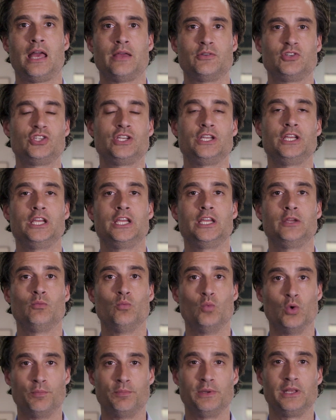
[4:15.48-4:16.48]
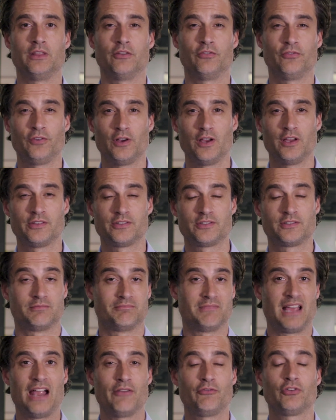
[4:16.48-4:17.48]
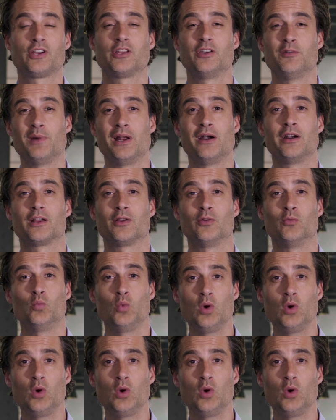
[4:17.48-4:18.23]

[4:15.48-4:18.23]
She would be the first African-American